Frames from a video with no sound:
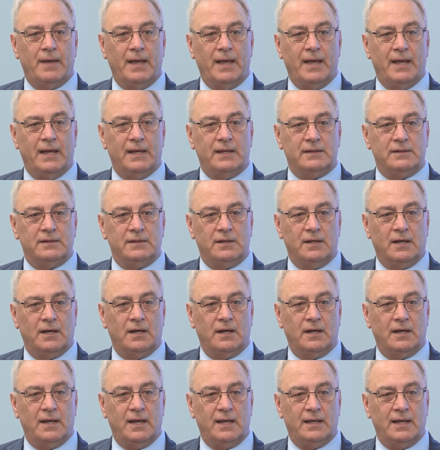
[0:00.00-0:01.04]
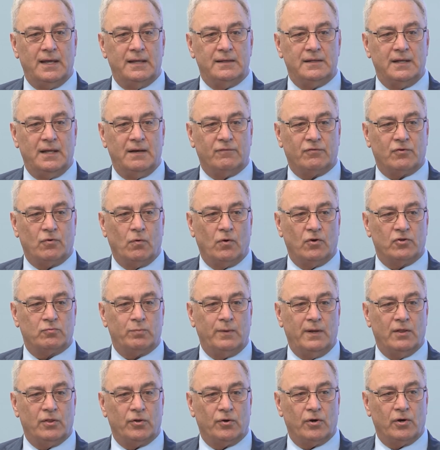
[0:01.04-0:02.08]
and of course
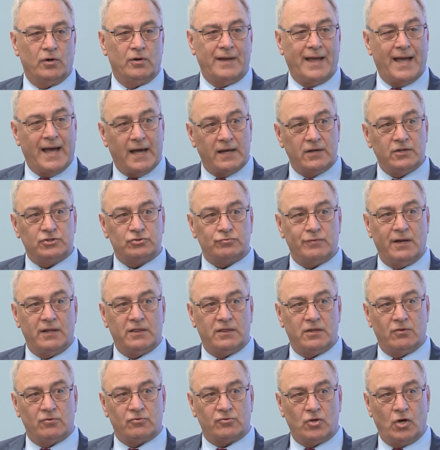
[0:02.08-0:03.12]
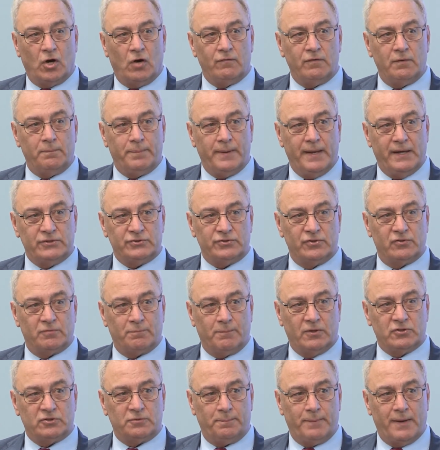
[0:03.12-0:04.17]
we learned how to treat those COVID patients
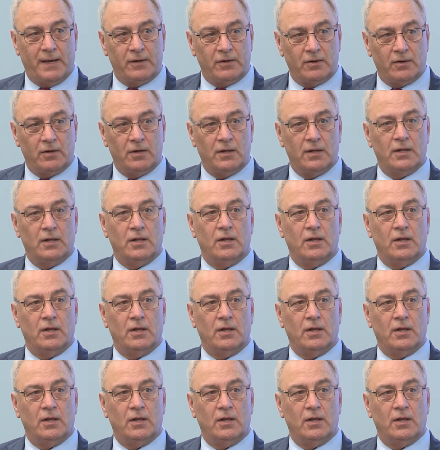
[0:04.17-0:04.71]
much better,